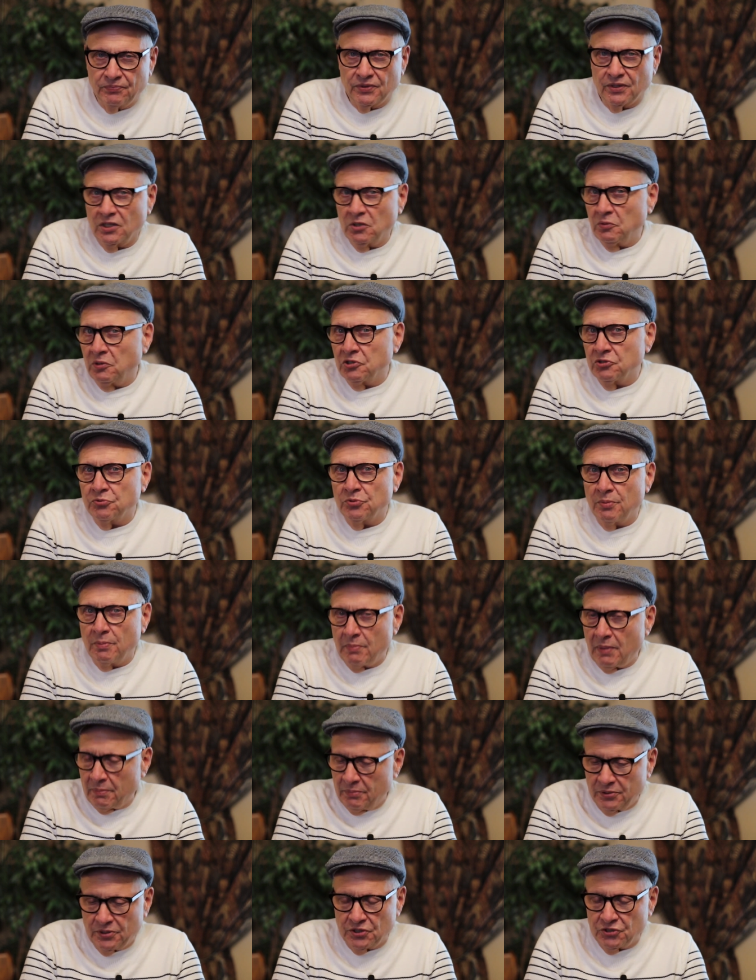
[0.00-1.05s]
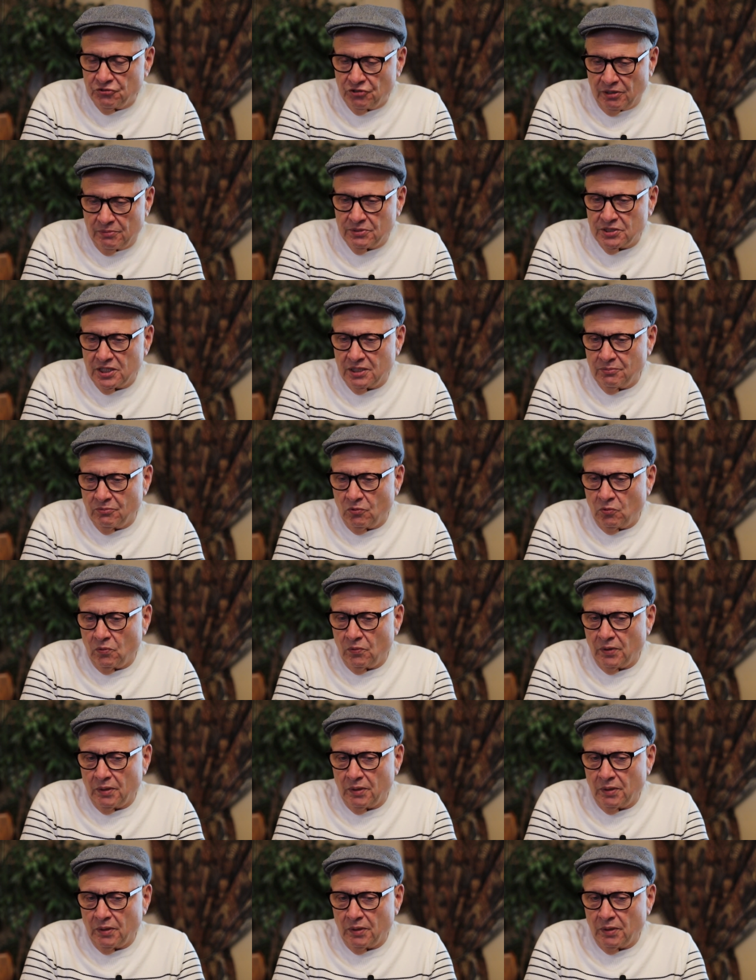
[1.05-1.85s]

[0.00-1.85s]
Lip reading: You won't remember the dreams anymore.